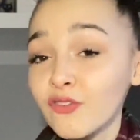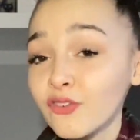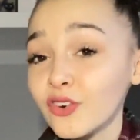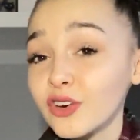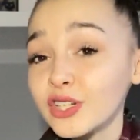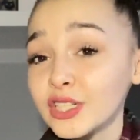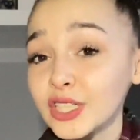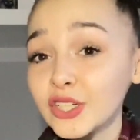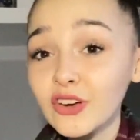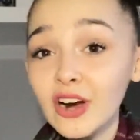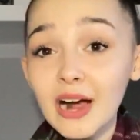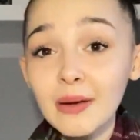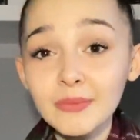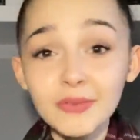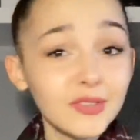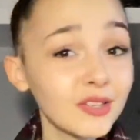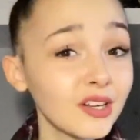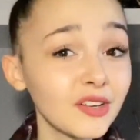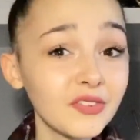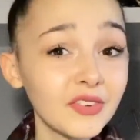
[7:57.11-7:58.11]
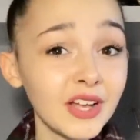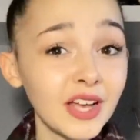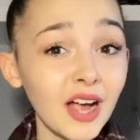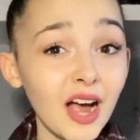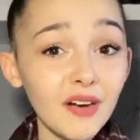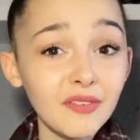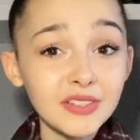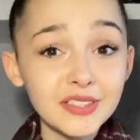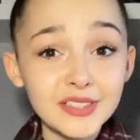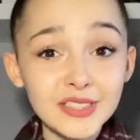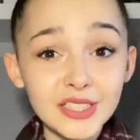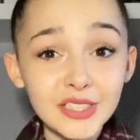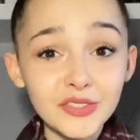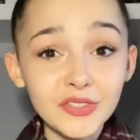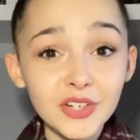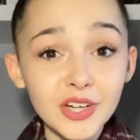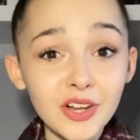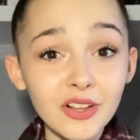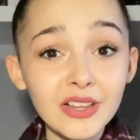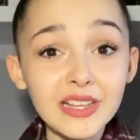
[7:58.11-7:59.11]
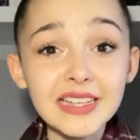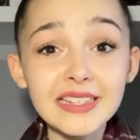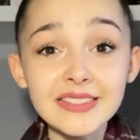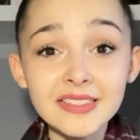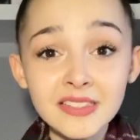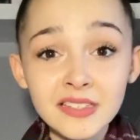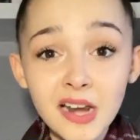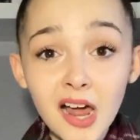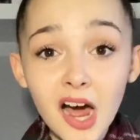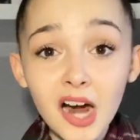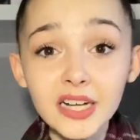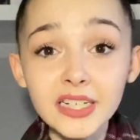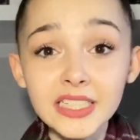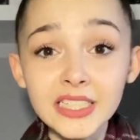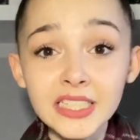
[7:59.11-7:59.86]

30 gram serving of a cereal is not